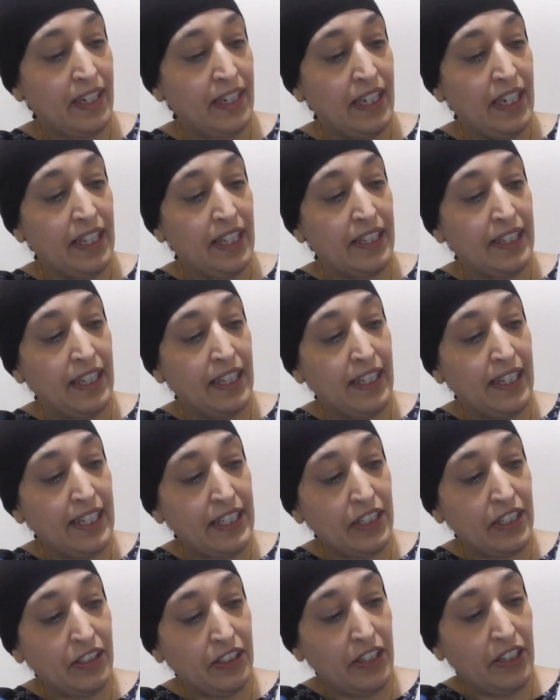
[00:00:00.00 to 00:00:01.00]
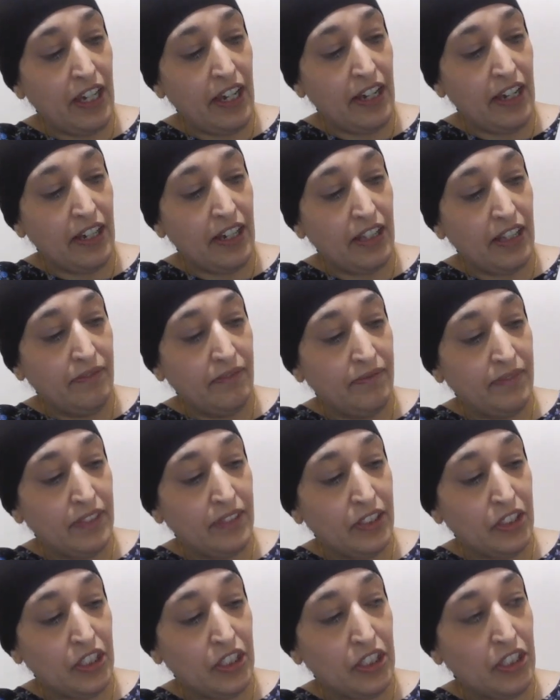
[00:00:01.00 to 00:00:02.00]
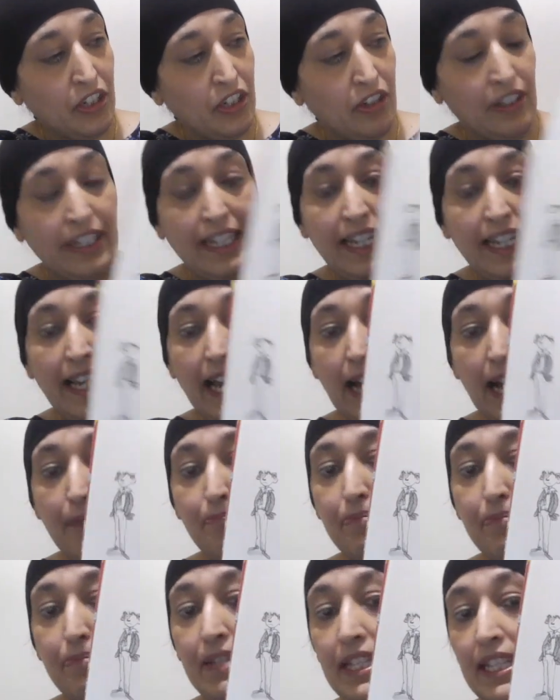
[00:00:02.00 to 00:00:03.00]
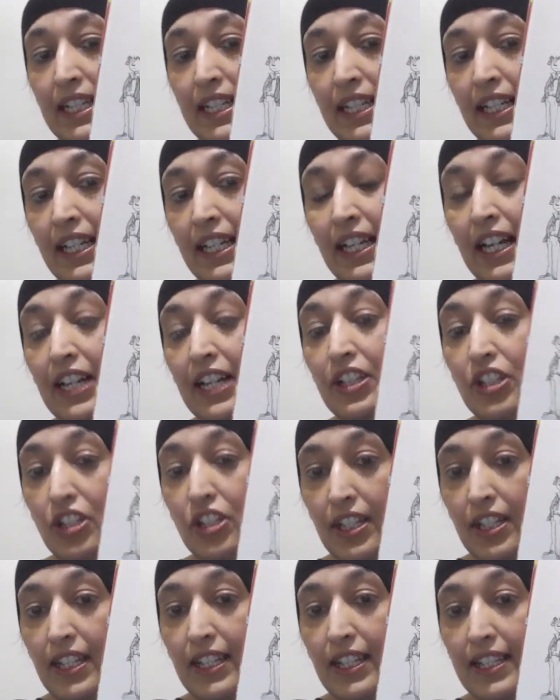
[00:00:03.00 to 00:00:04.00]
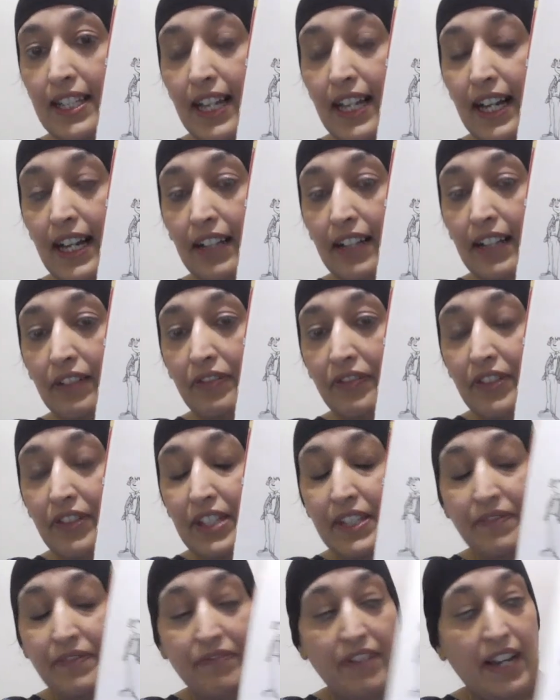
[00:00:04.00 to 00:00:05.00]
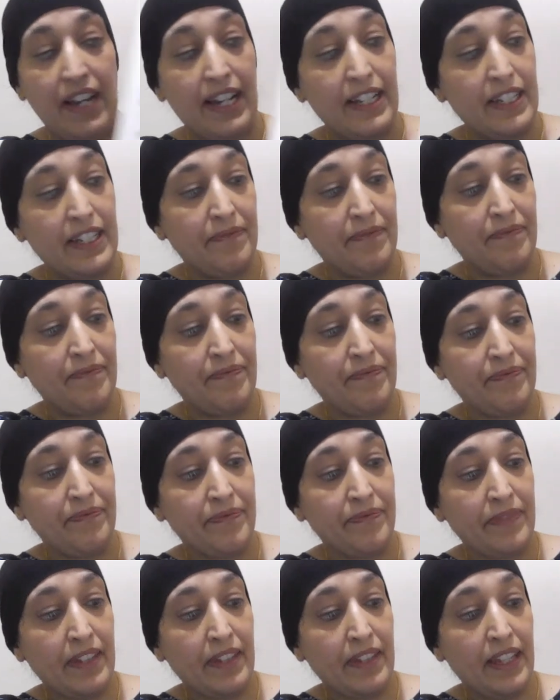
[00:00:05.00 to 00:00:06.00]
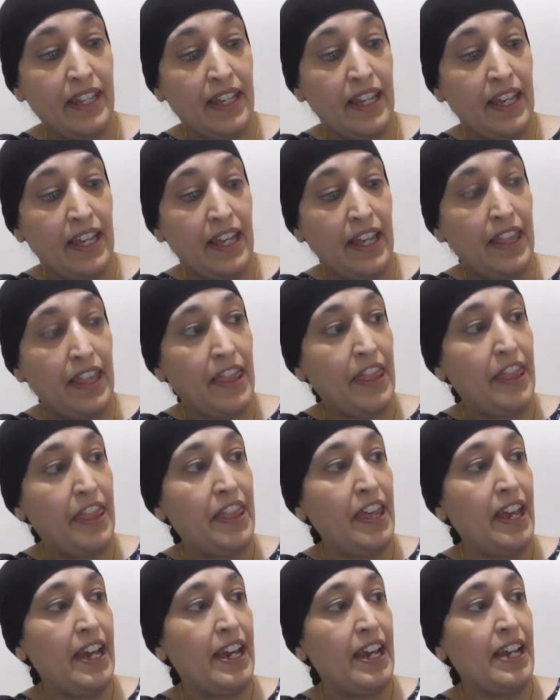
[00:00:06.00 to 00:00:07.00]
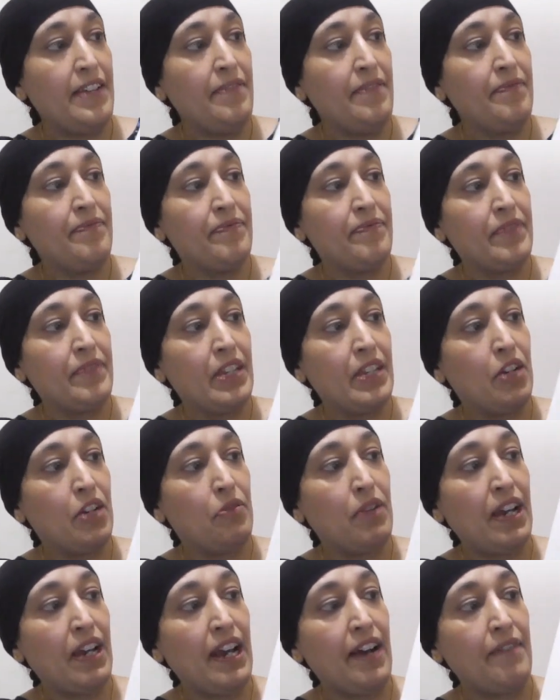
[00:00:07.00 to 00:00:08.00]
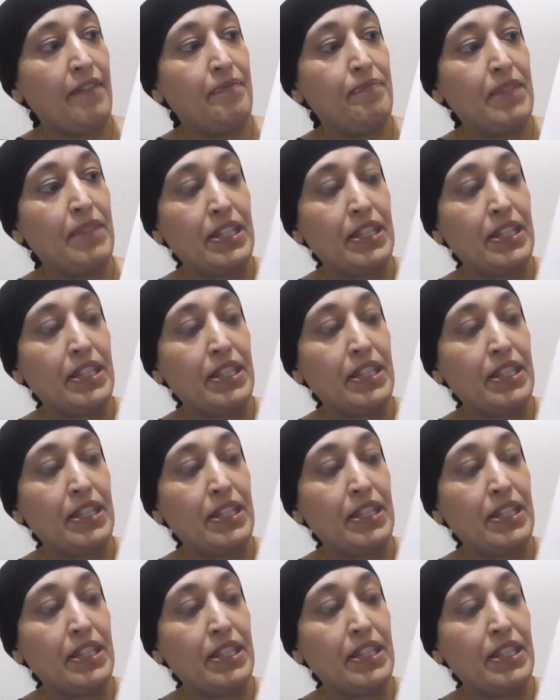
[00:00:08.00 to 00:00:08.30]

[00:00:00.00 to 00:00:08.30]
The little girl, she's called Gabs, and she's Alfie's friend. And then we have Miss